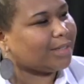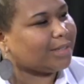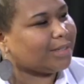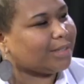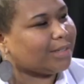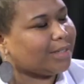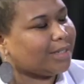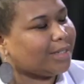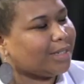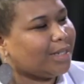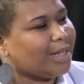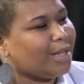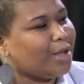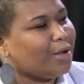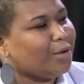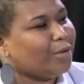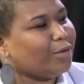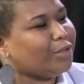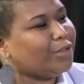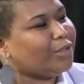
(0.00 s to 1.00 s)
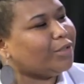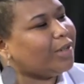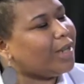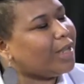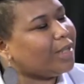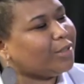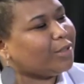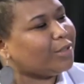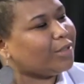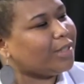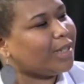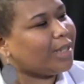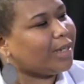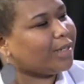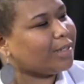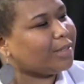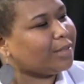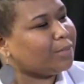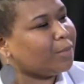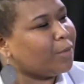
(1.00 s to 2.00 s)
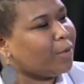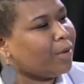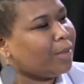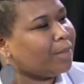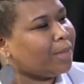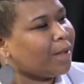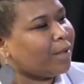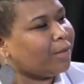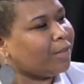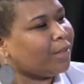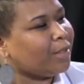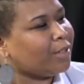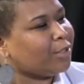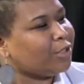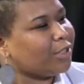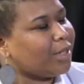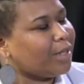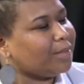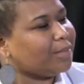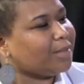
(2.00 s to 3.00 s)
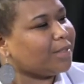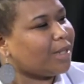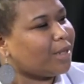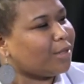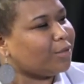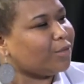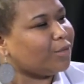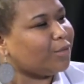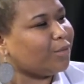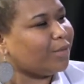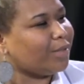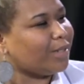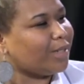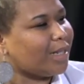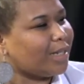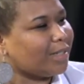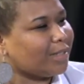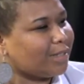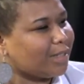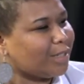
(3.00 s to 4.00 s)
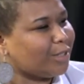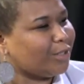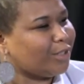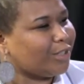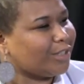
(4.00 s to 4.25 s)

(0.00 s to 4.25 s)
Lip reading: Sia. Would you like to tell us more about the James House organization?